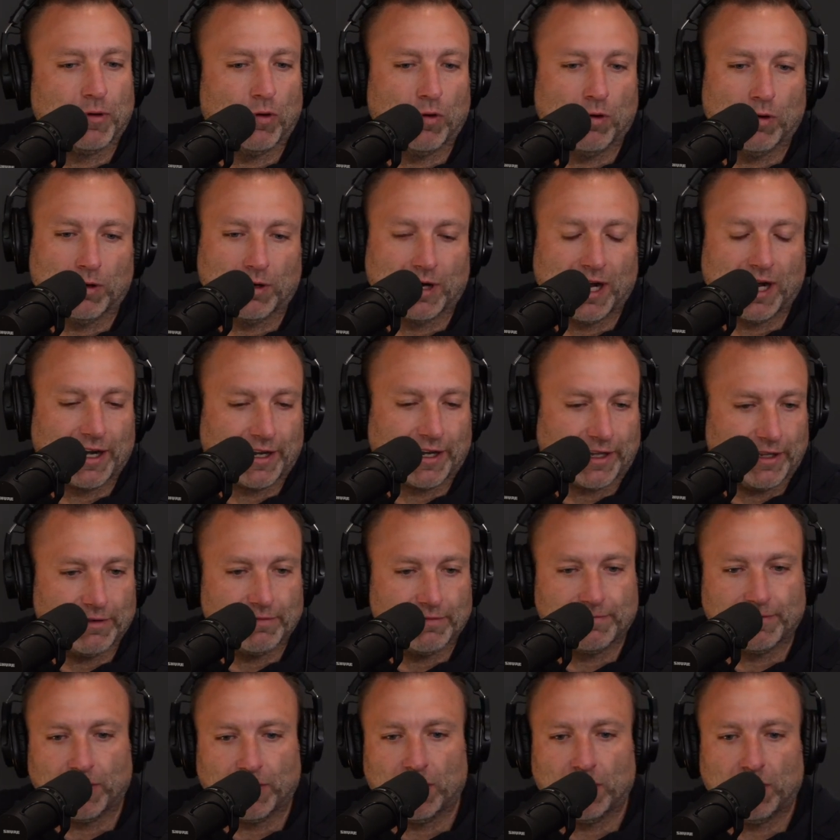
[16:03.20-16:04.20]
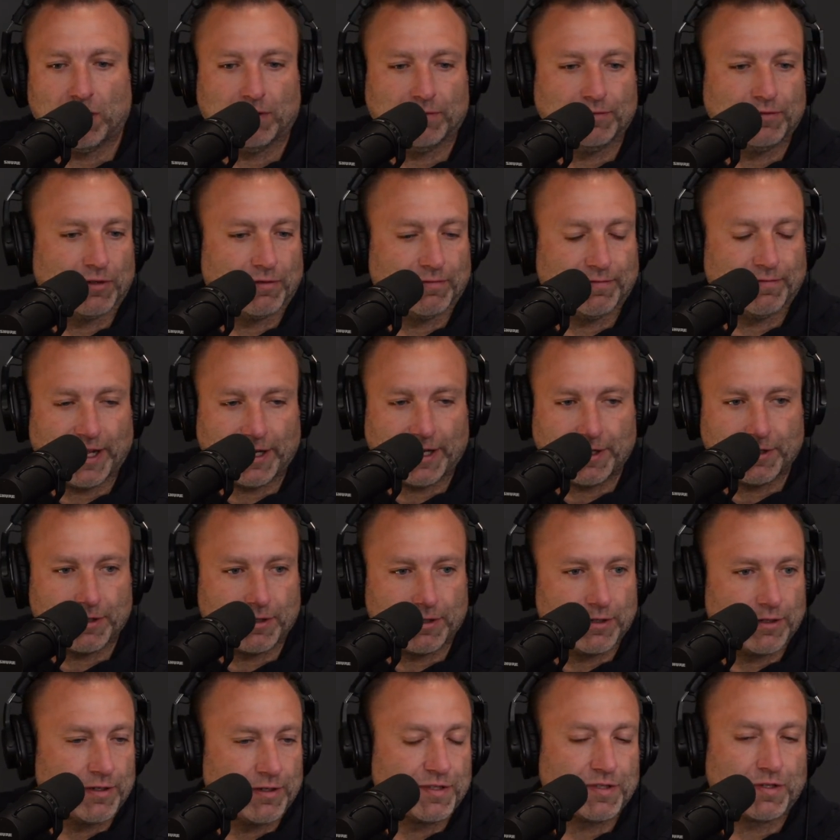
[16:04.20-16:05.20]
or how to get involved or
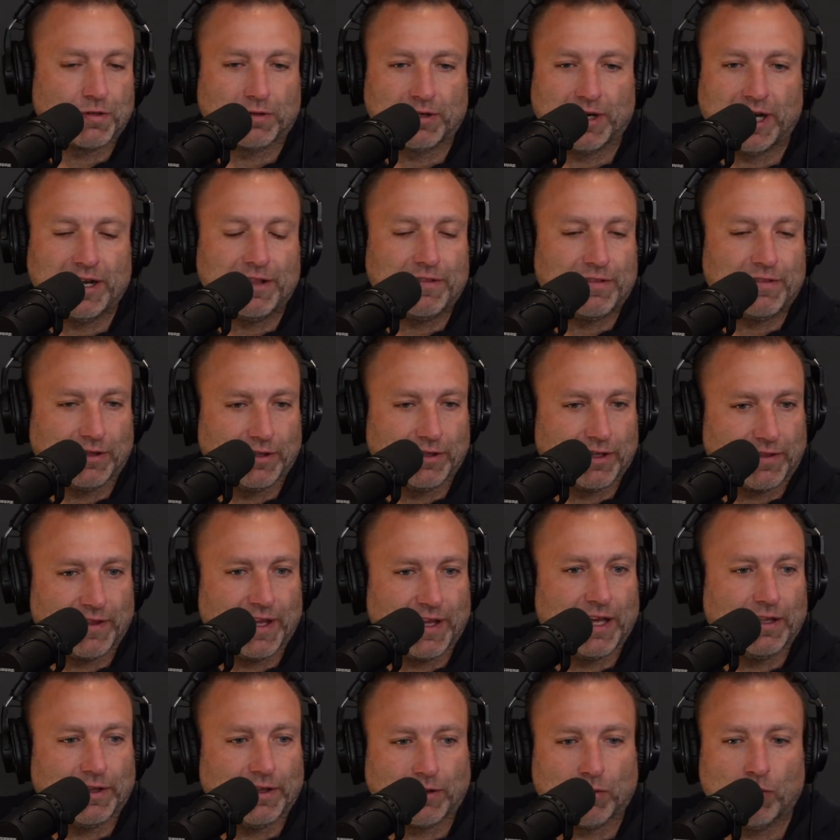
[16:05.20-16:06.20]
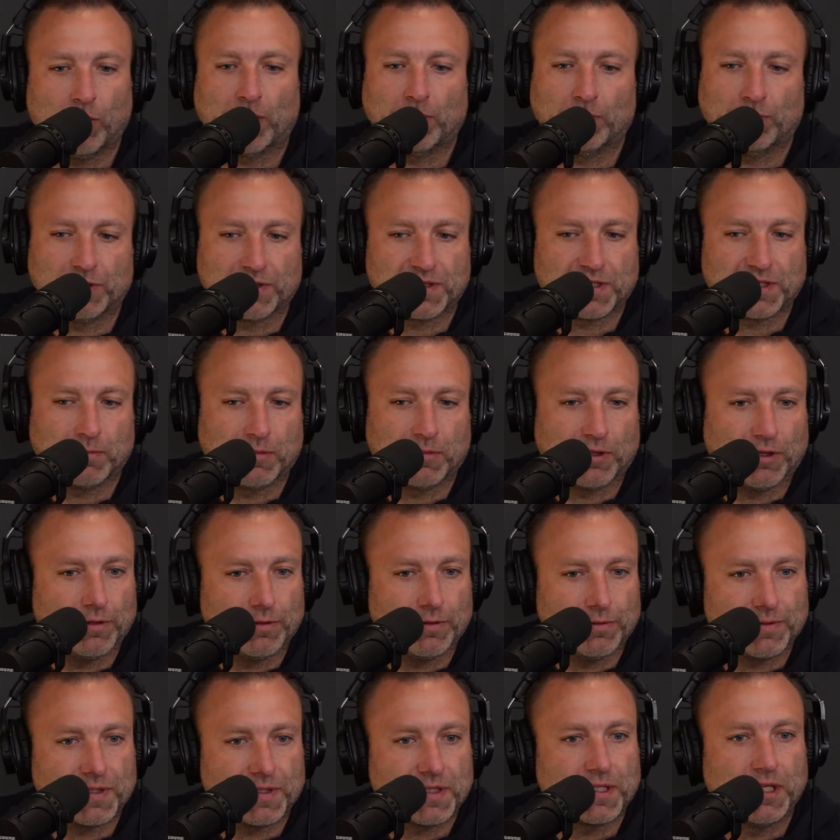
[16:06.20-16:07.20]
vendors or anything like that, like when will some of
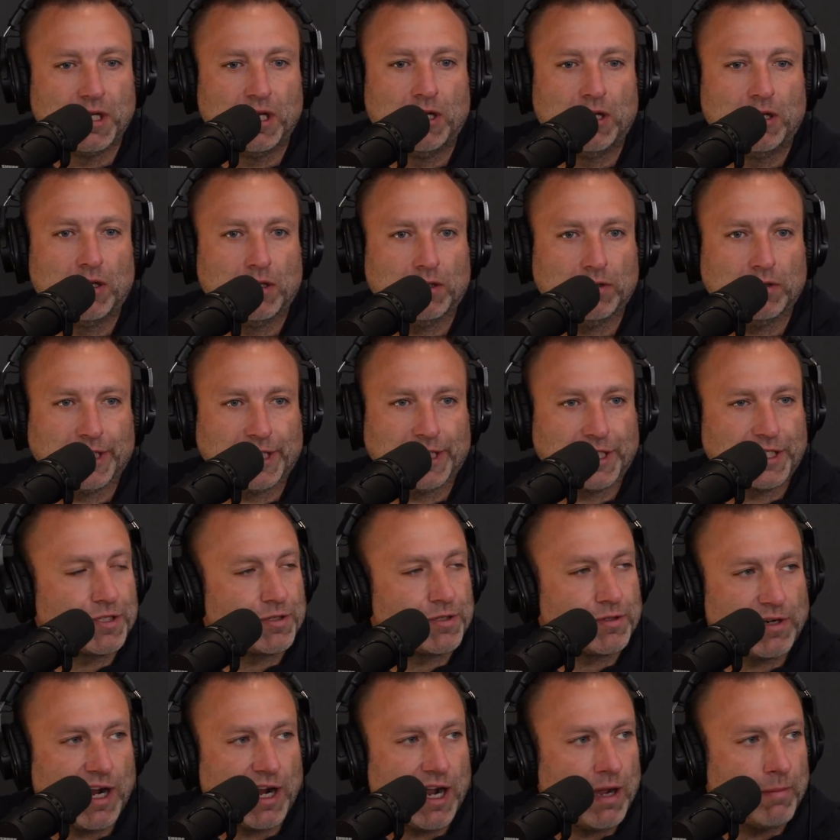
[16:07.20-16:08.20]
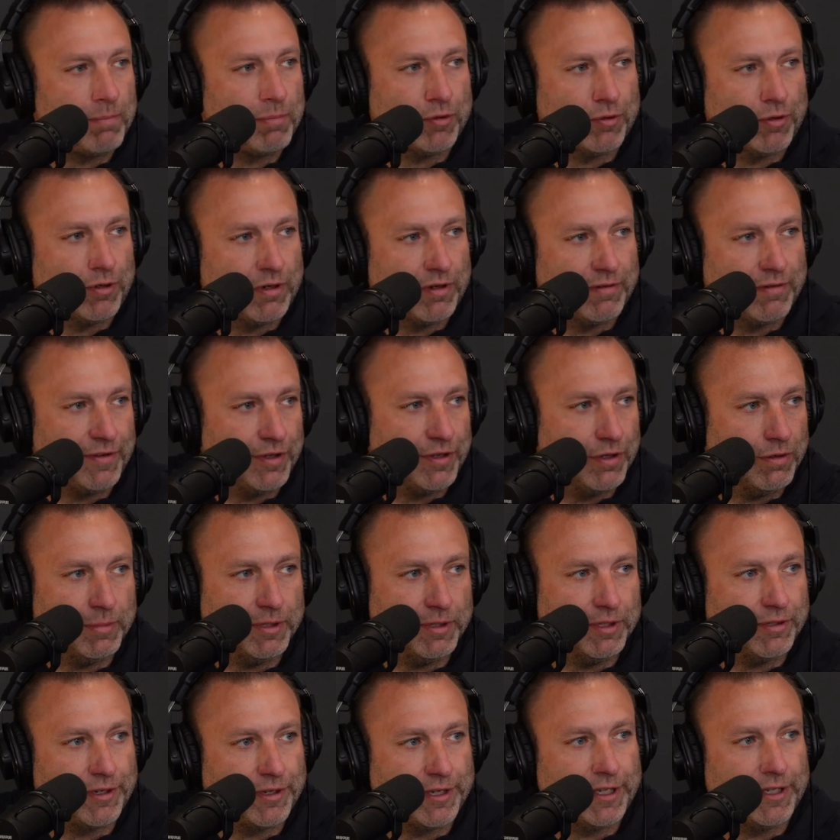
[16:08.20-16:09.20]
those links drop or
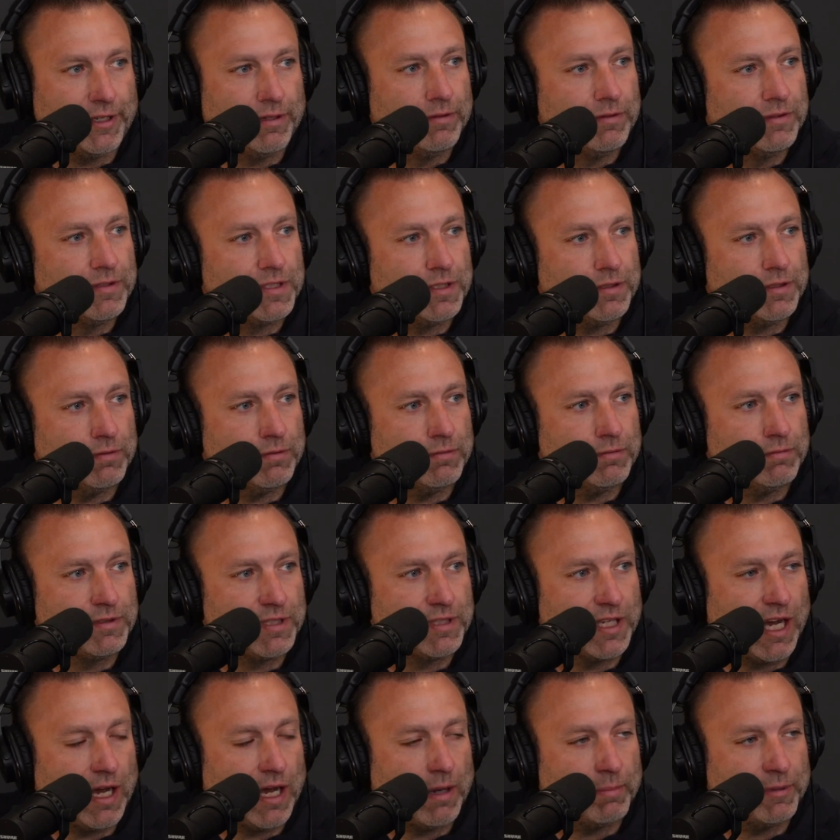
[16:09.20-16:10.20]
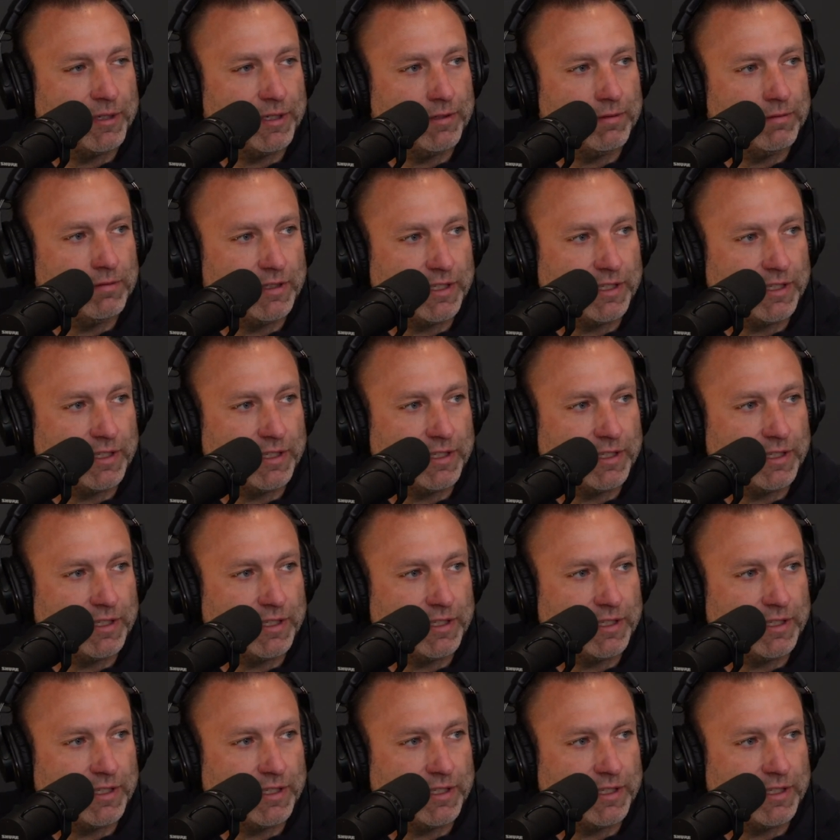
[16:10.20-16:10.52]
availability to hop in and